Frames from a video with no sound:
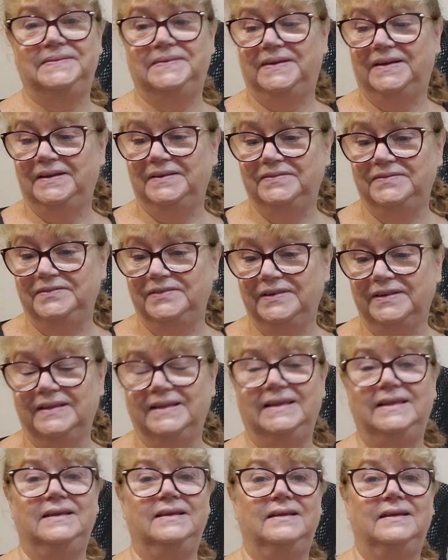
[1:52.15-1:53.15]
I've
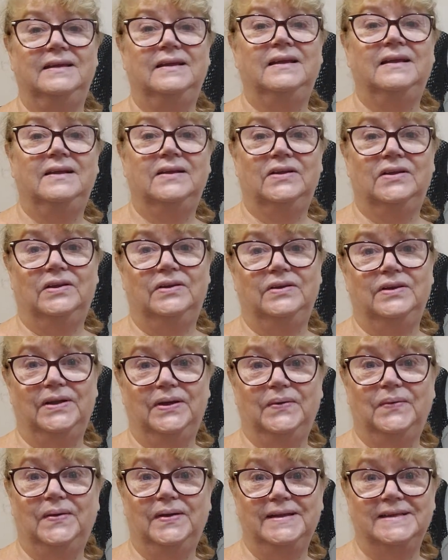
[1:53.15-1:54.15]
really got
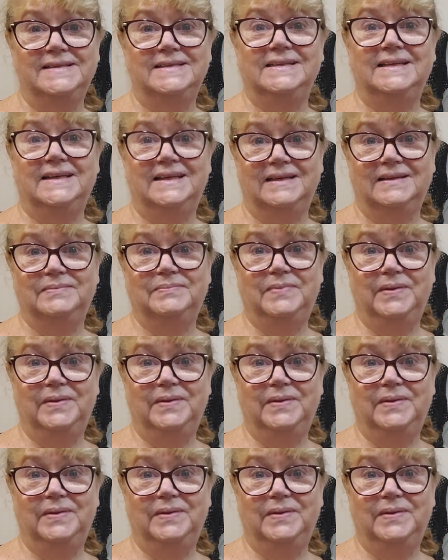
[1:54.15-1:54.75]
no idea.